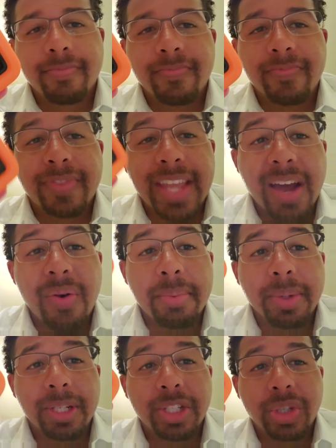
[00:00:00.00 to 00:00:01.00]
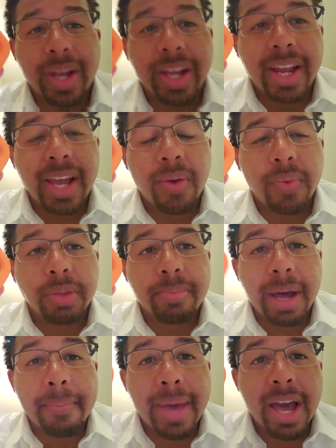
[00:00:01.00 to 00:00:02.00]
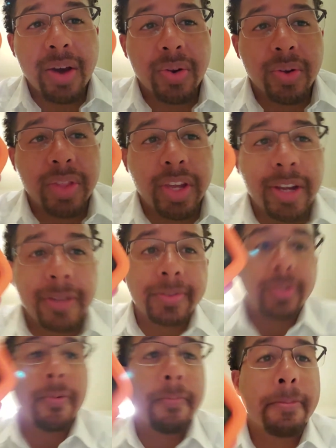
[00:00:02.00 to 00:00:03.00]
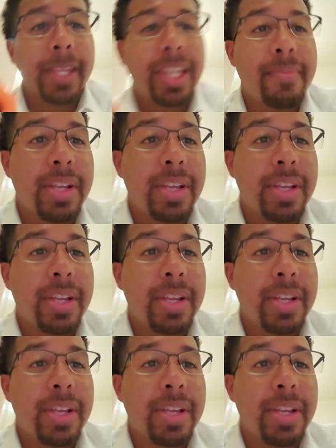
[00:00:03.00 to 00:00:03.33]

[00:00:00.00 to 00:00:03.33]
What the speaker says: now I'm going to try it out with my mount on there. So give me a